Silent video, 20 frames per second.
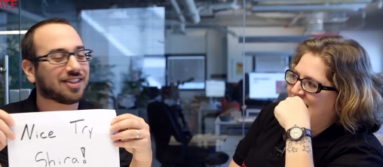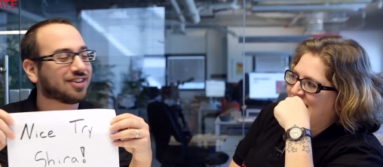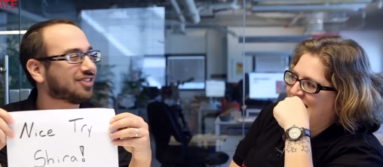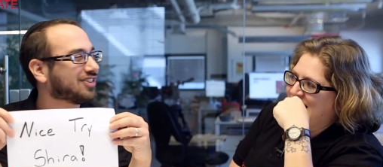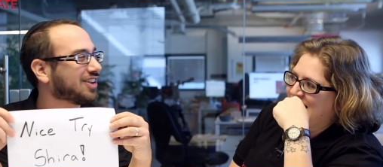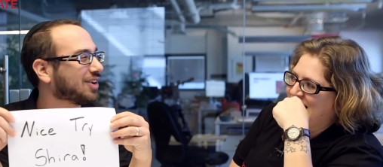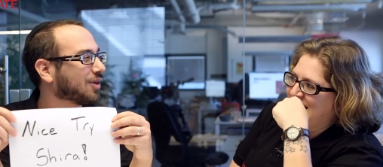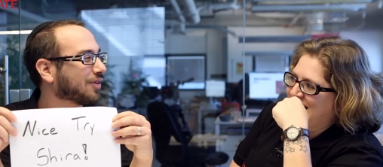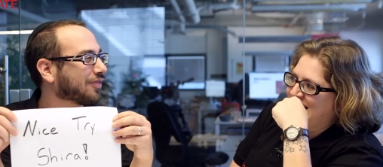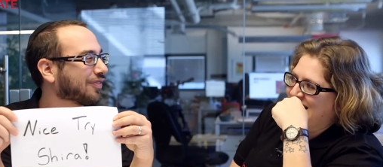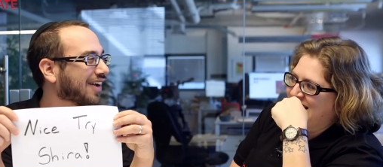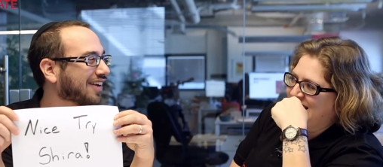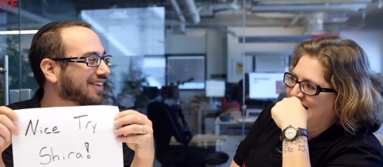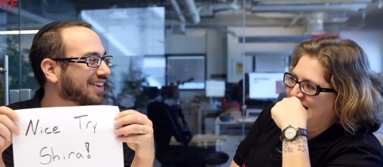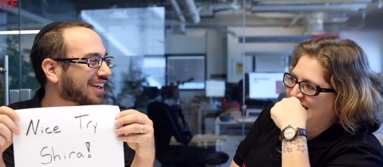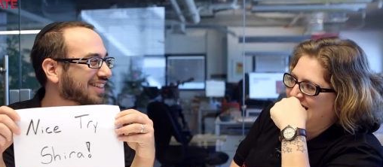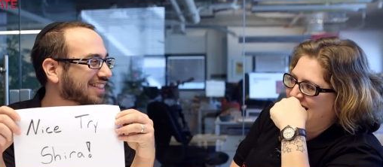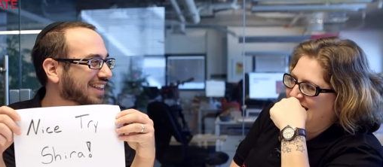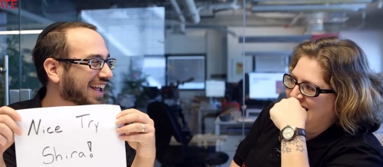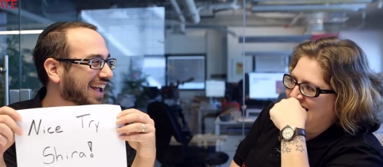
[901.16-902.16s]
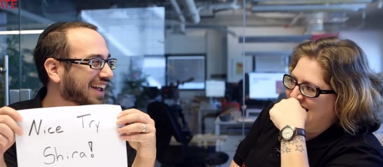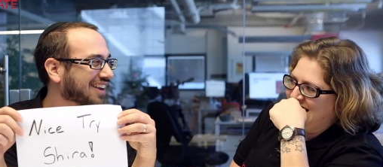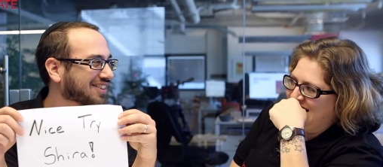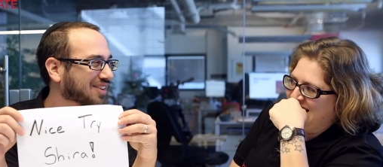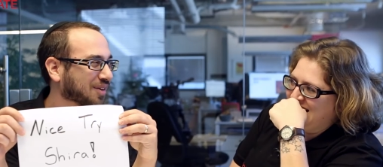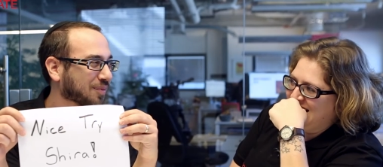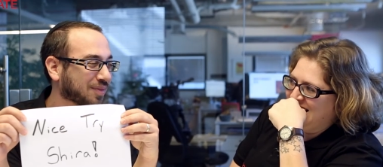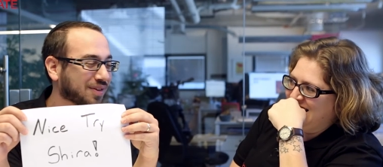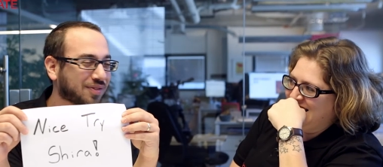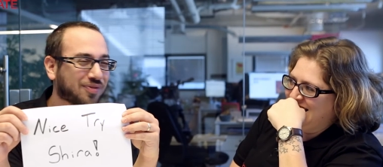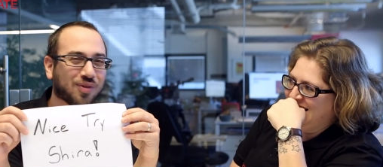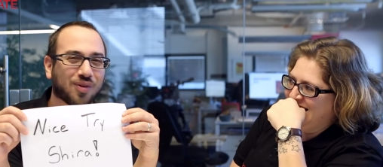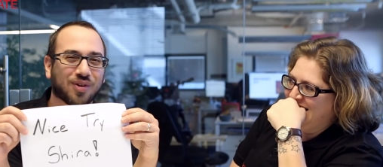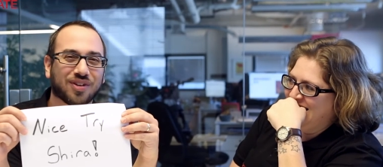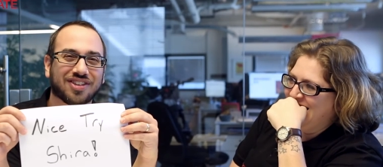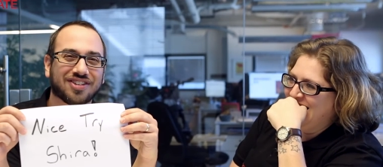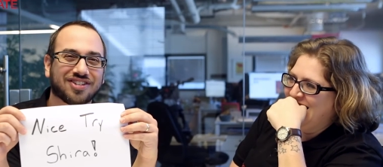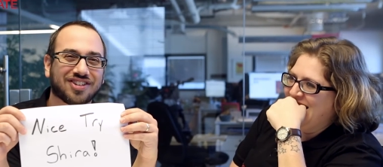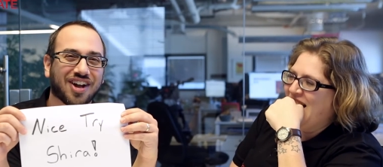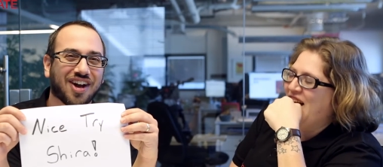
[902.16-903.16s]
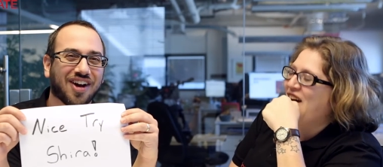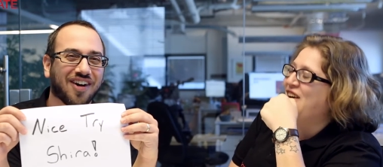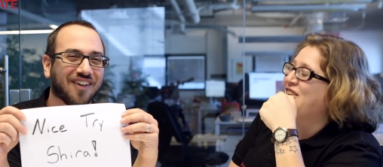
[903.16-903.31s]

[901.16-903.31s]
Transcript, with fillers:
Speaker 1: that Shira found out the answer before the show.